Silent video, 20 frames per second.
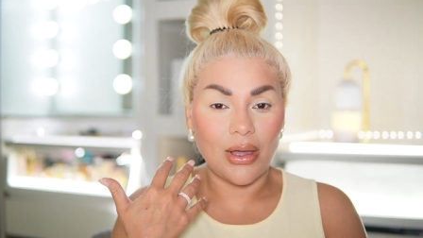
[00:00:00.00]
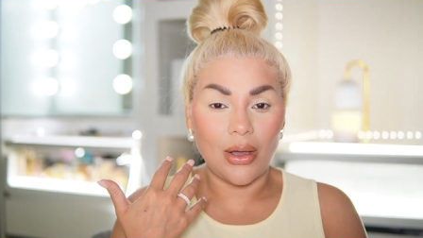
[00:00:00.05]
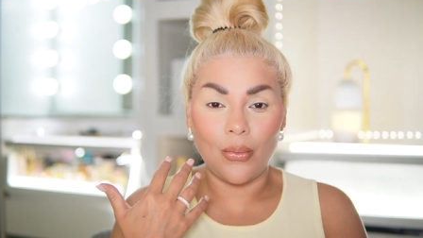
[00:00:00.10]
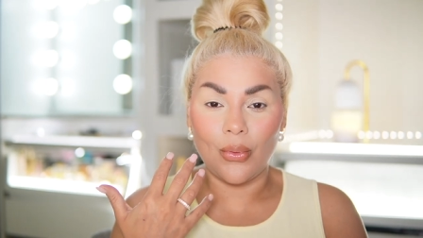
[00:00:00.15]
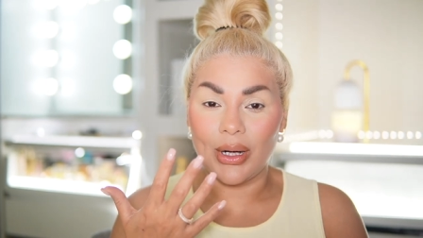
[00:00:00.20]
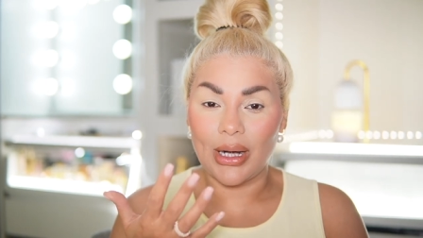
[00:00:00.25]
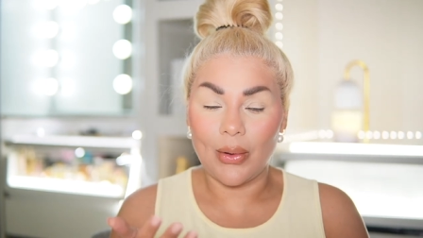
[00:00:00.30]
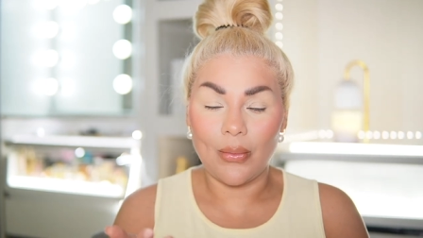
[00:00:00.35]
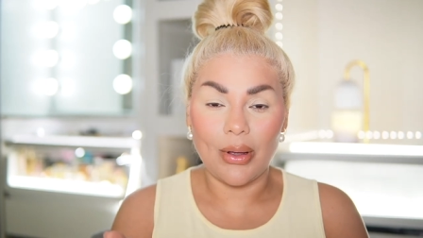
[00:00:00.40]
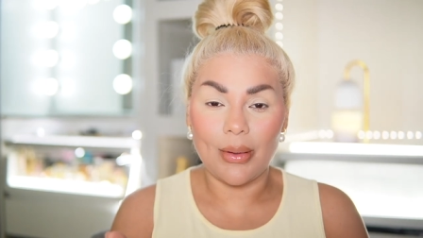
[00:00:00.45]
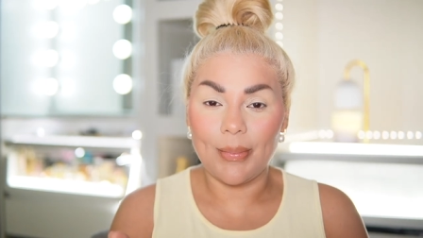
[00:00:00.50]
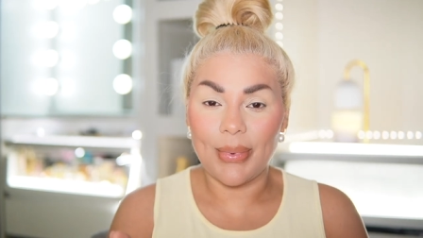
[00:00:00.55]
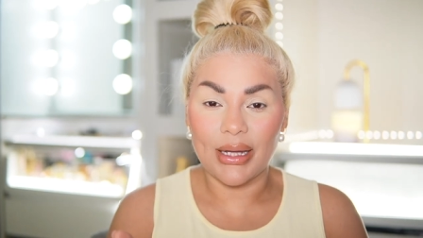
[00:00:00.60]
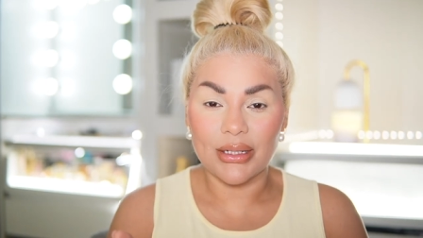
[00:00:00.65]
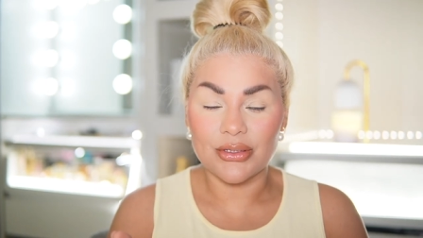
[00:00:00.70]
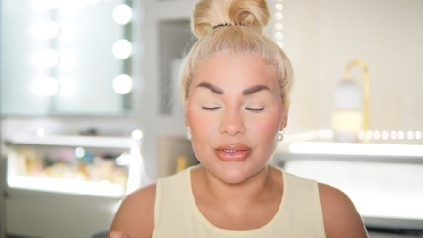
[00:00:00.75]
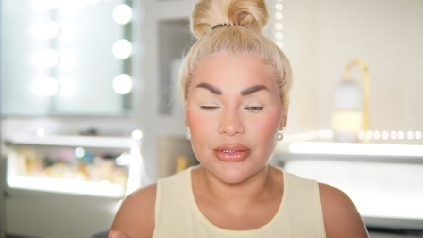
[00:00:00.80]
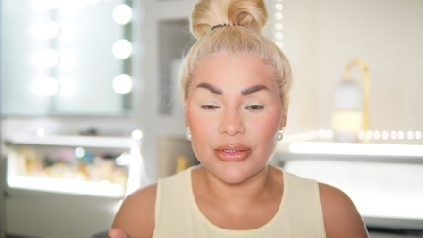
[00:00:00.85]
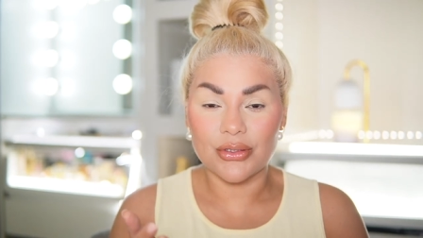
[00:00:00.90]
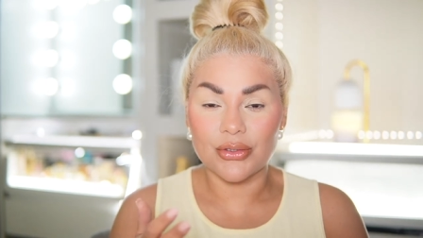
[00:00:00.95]
when I went back
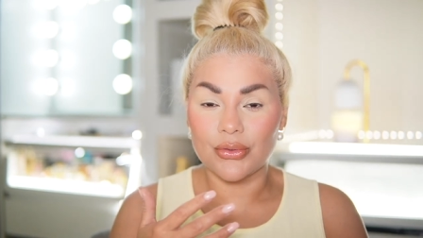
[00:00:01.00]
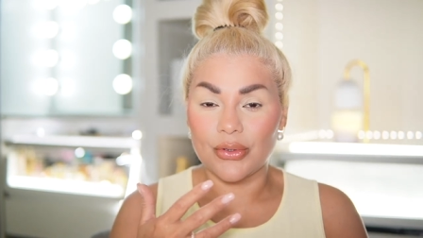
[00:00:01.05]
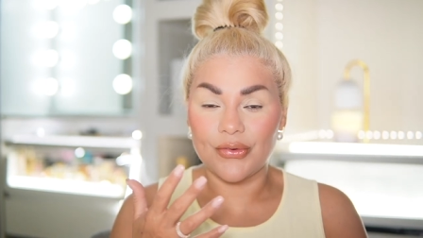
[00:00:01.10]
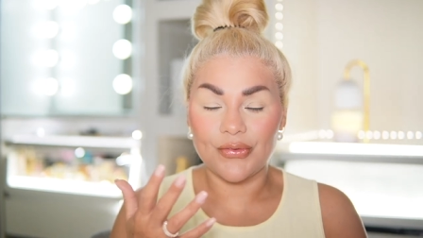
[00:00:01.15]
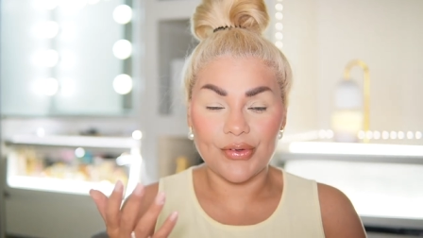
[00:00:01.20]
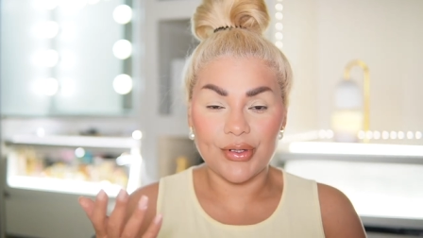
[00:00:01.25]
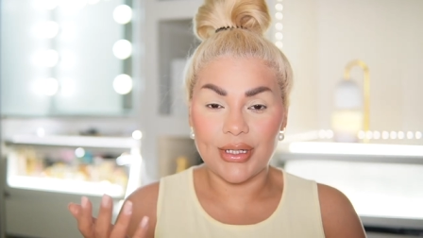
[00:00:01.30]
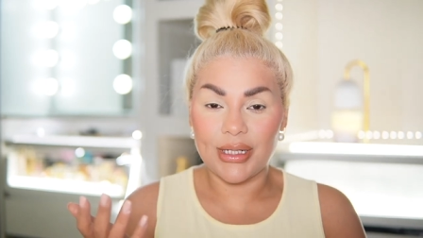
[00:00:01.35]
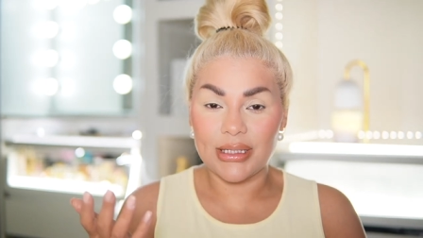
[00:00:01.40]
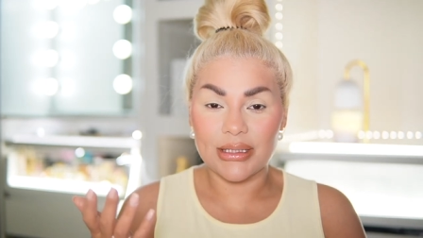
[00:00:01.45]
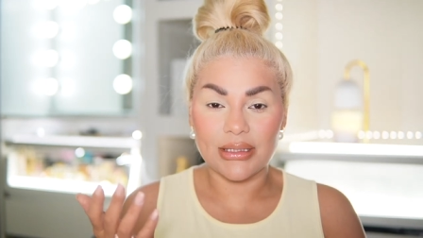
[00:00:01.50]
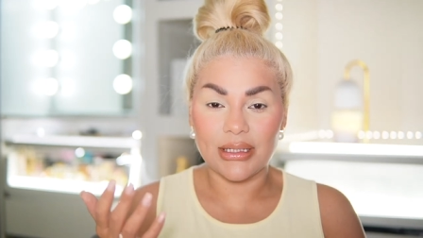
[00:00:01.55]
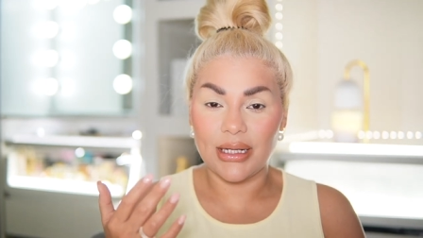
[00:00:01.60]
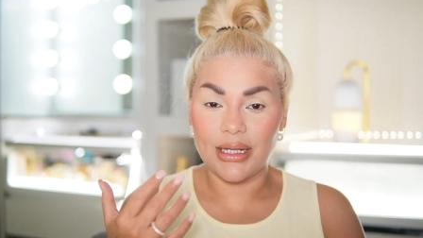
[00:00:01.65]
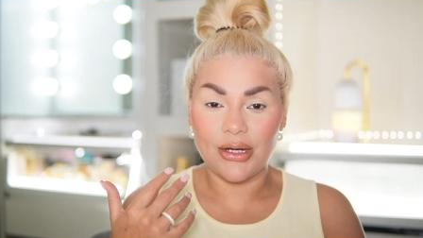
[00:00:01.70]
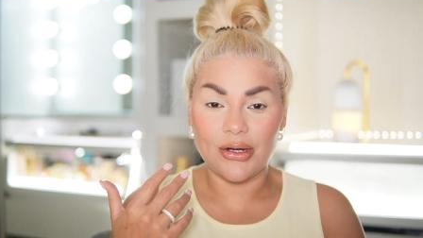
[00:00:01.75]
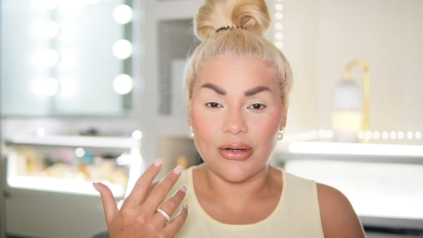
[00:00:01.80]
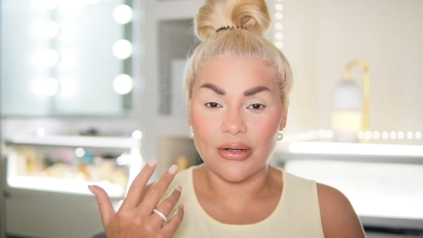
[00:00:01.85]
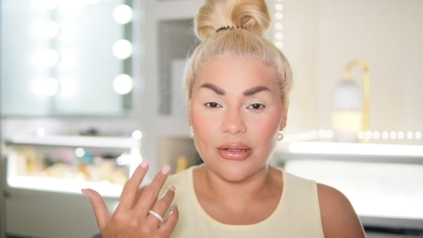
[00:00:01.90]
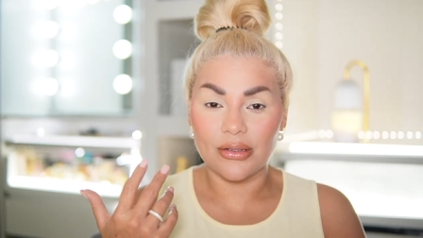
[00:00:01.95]
to the store a few days
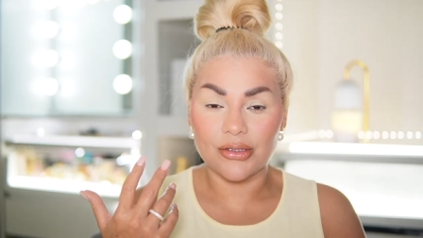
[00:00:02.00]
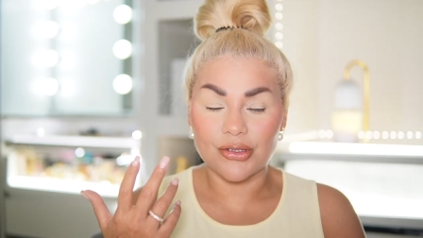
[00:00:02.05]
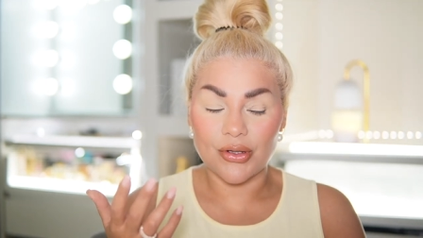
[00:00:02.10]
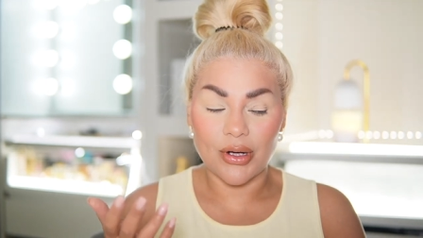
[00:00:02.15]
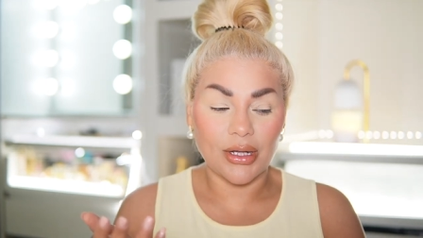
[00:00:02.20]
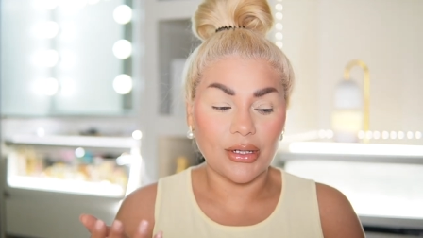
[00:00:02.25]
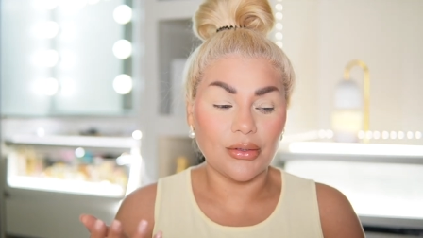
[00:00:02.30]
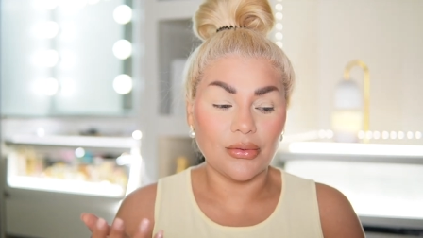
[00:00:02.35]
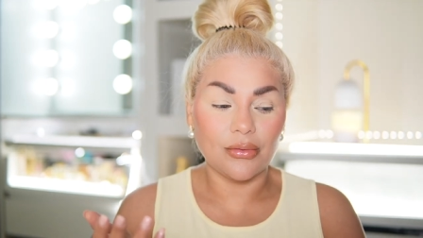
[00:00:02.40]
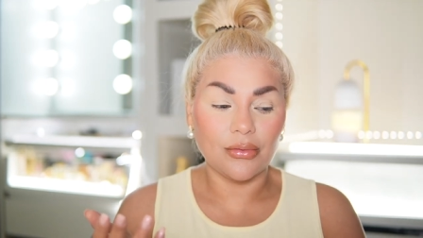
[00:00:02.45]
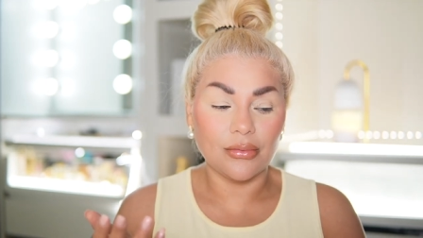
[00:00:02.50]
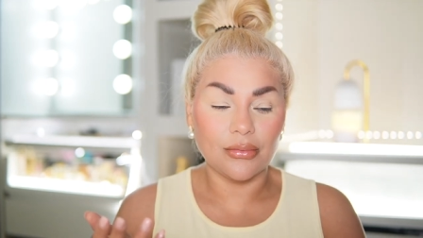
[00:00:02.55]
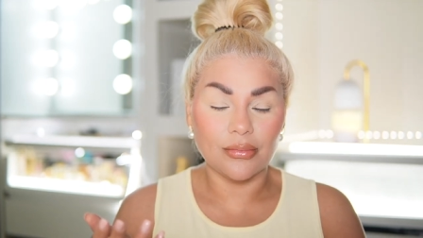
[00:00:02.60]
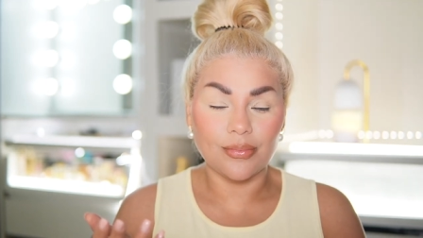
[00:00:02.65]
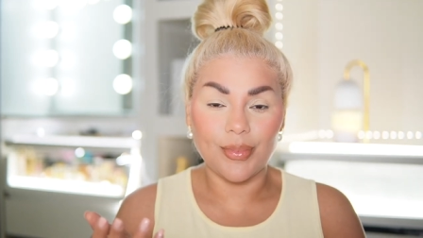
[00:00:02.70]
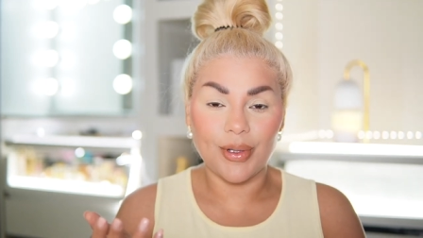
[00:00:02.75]
later trying to